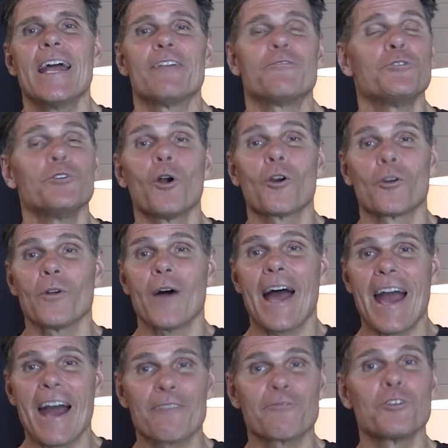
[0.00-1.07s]
If you don't
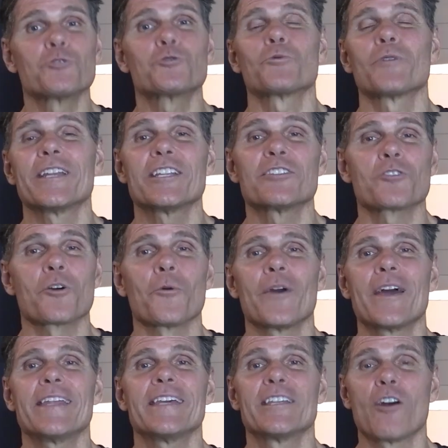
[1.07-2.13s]
have those readings
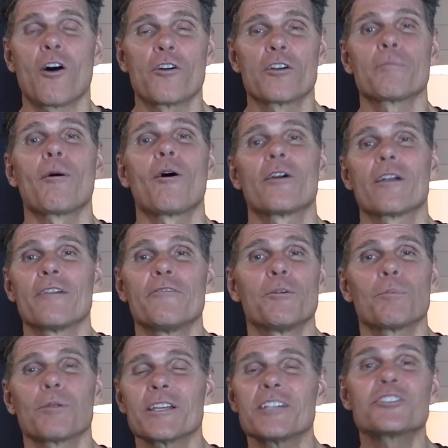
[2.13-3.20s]
already and aren't a part of
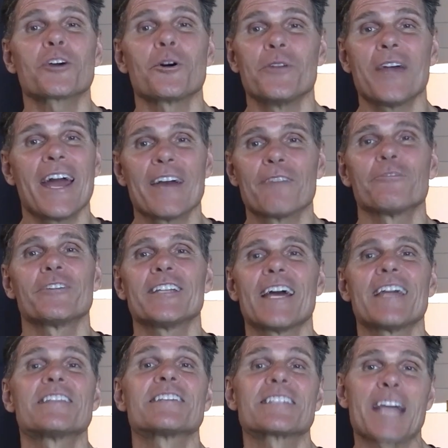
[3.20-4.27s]
it, please go to
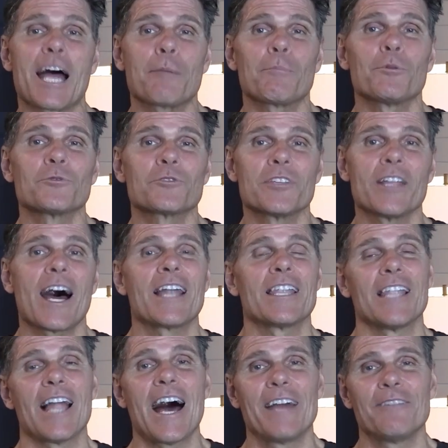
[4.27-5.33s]

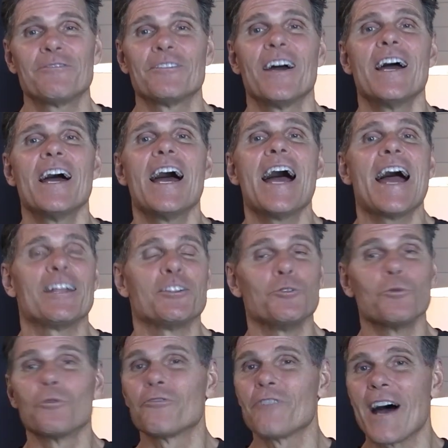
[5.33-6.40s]
everydaydisciples.life. And
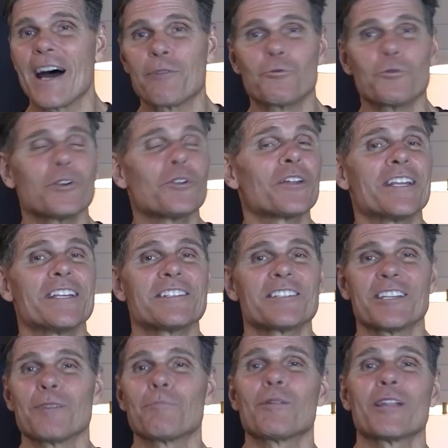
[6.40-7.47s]
you will find real
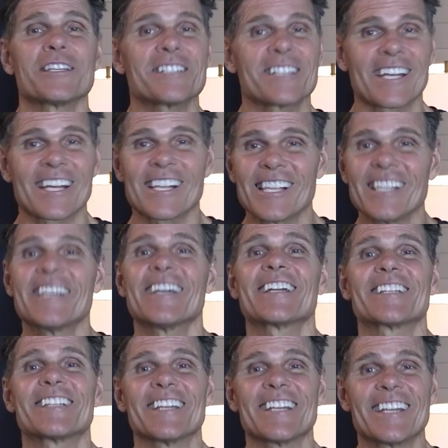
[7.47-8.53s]
easy a place to
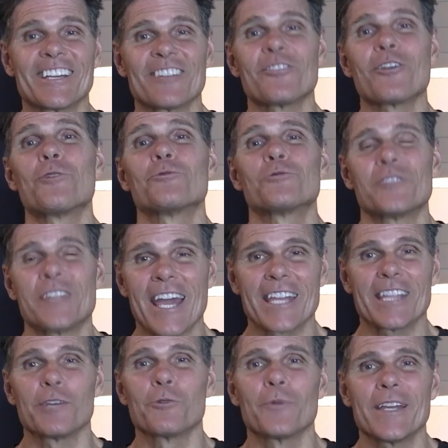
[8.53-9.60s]
click to get those
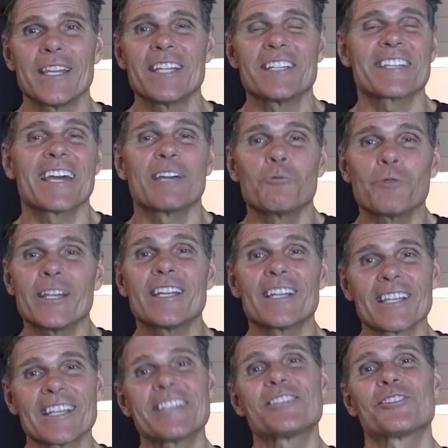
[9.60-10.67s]
daily readings and read
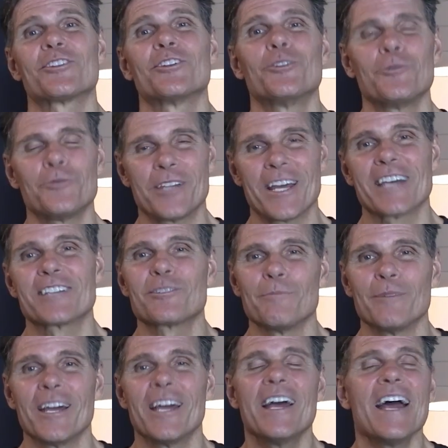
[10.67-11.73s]
at least the New
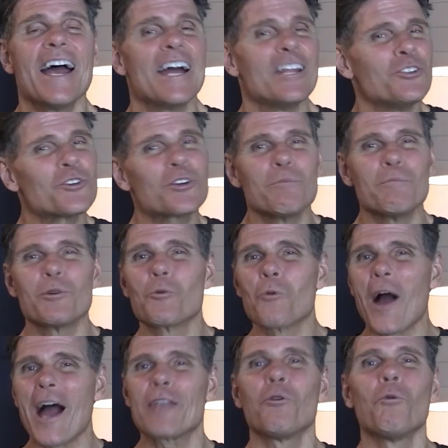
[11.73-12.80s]
Testament. And you can be
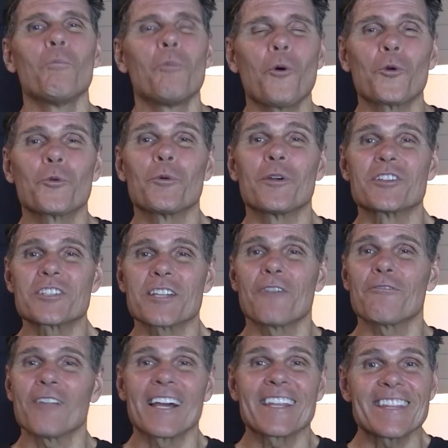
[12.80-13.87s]
right on board with
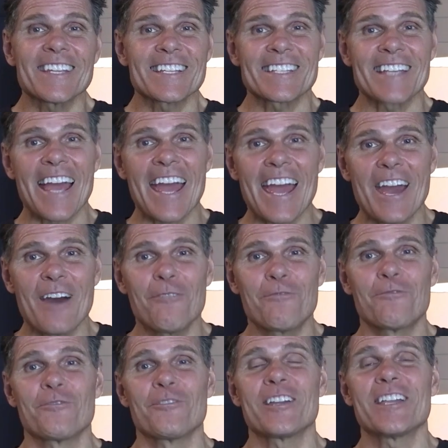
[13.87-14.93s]
stuff like this
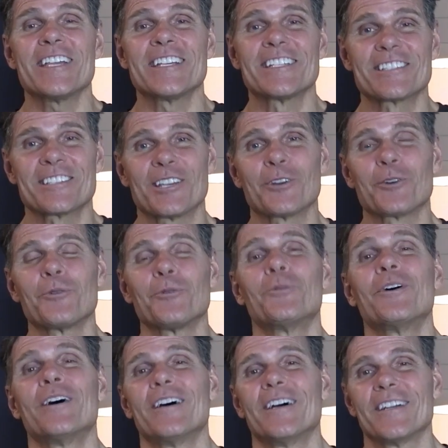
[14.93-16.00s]
every
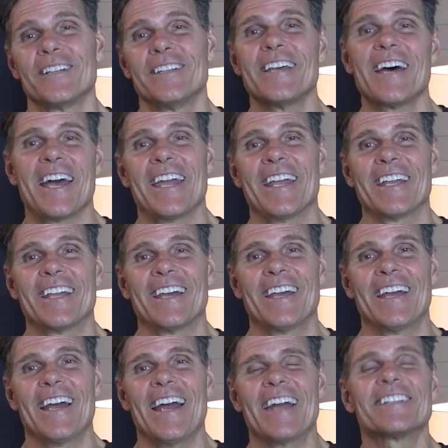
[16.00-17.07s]
single day.
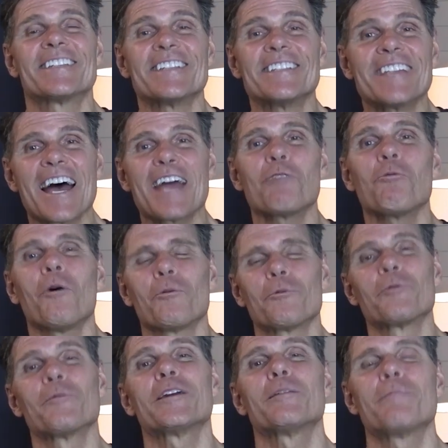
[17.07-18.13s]
And today what
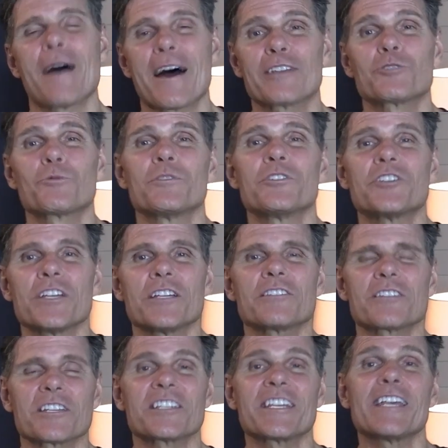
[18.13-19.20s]
we read about is when
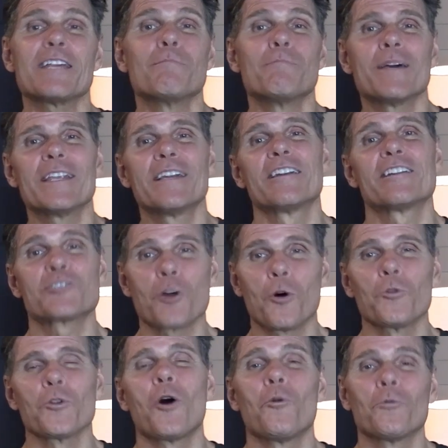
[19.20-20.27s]
Jesus, he had been in his
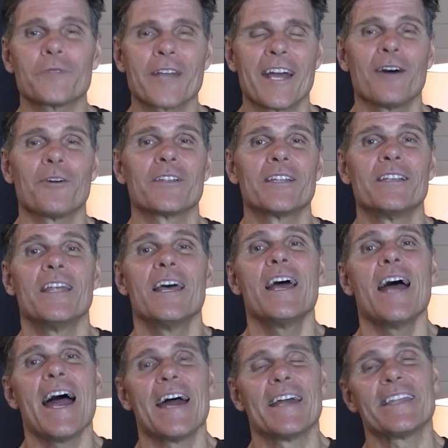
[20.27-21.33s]
own hometown
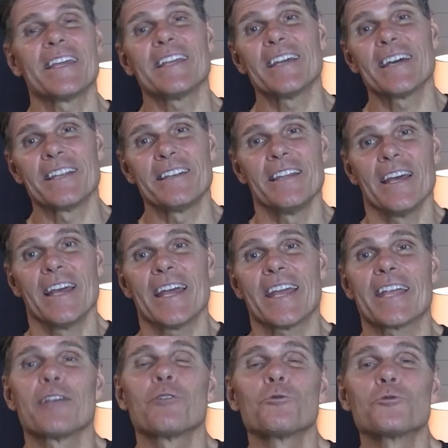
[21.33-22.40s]
and he had
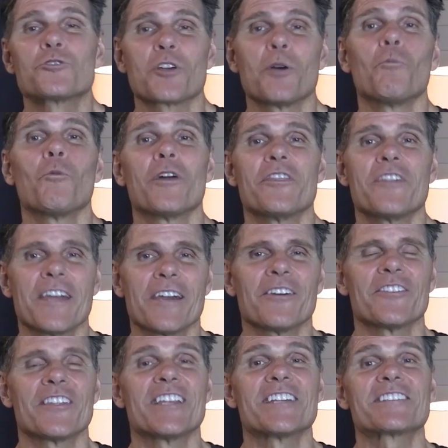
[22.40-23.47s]
healed someone there.
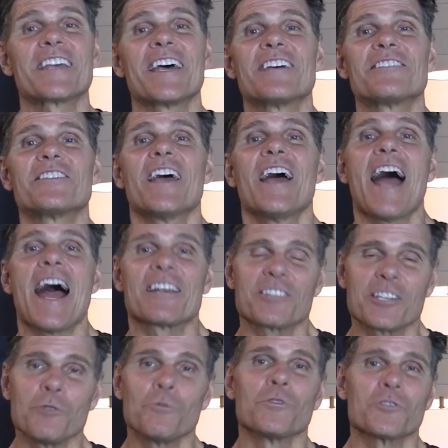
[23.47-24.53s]
And then it says,
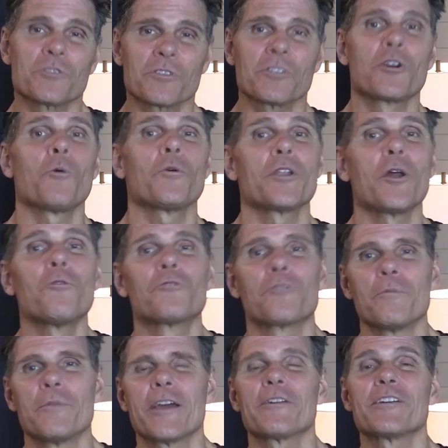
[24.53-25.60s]
as he was going on
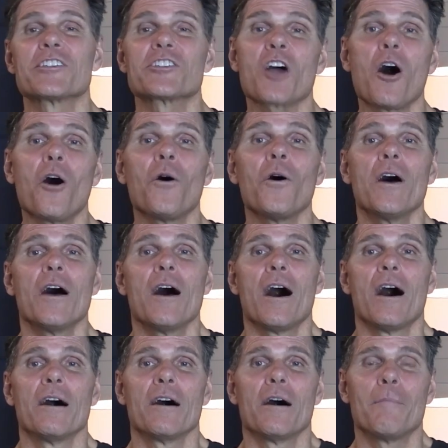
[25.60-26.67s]
from there, he saw
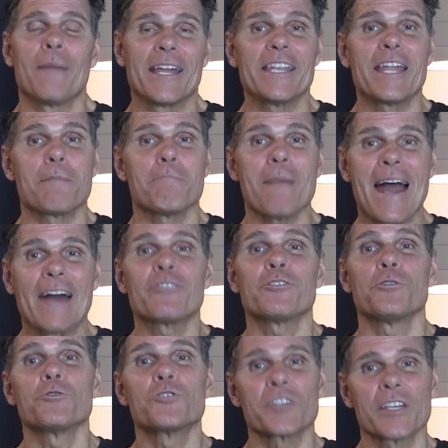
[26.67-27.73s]
a man named
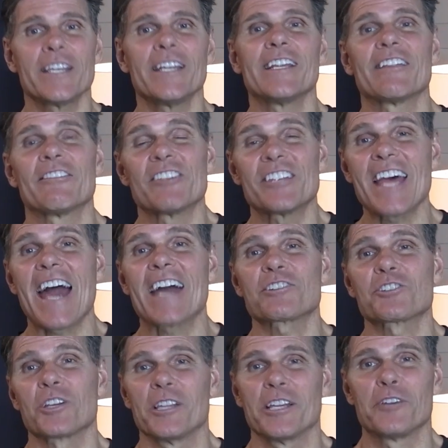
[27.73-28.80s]
Matthew sitting at the
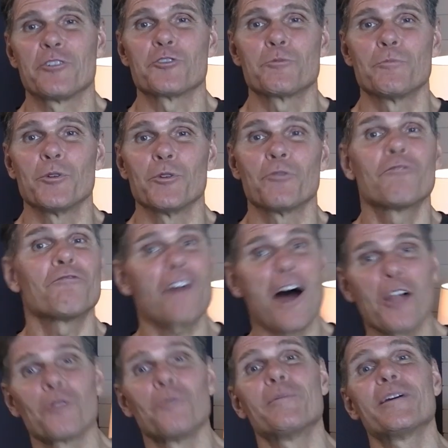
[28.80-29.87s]
tax collector's booth.
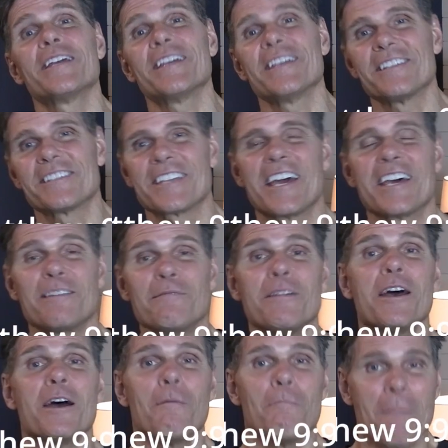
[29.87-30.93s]
"Follow me," he said, and
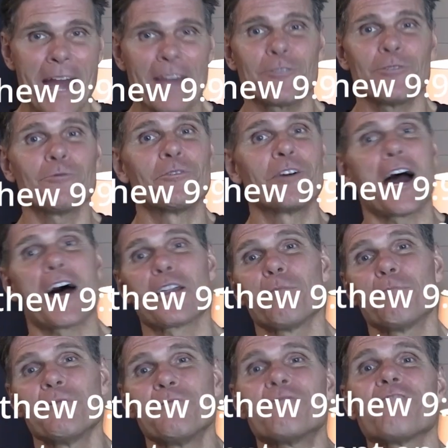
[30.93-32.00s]
Matthew got
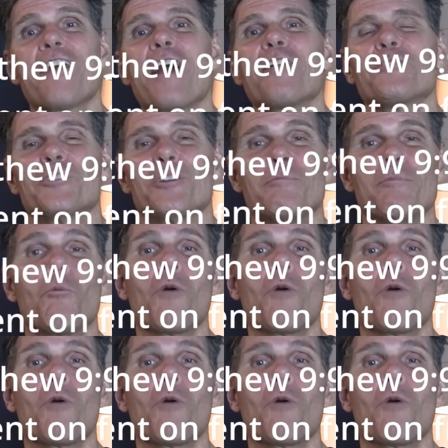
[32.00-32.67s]
up and followed him.